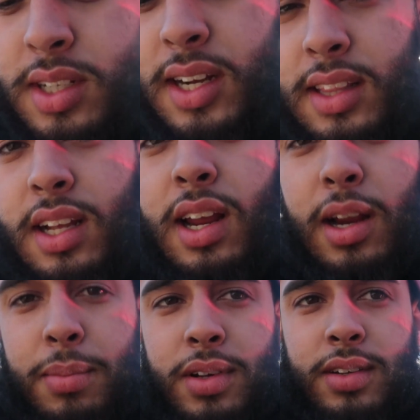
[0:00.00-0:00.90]
once I get the
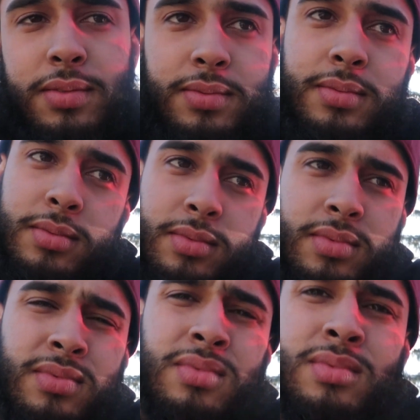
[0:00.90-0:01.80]
alignment,
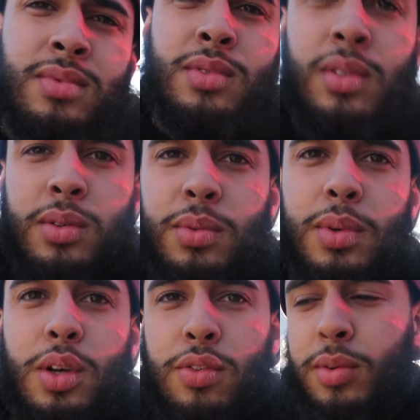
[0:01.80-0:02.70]

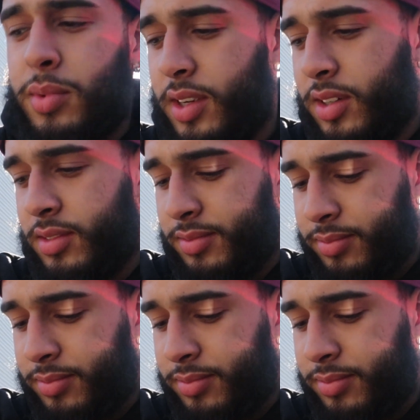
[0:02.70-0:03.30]
we go from there.